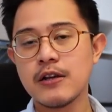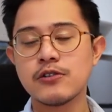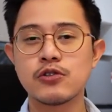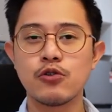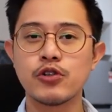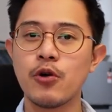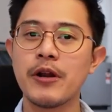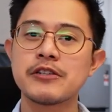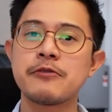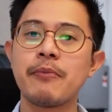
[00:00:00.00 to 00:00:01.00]
so don't
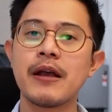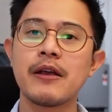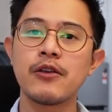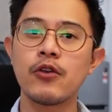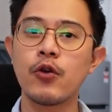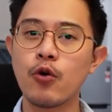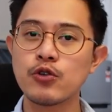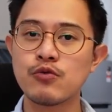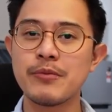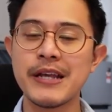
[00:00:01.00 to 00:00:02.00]
expect
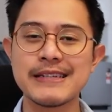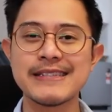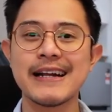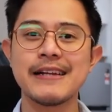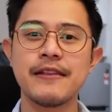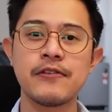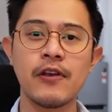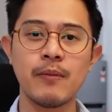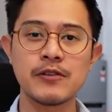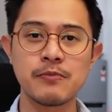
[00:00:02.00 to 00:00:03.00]
yours will be exactly the
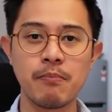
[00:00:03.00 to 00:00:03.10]
same as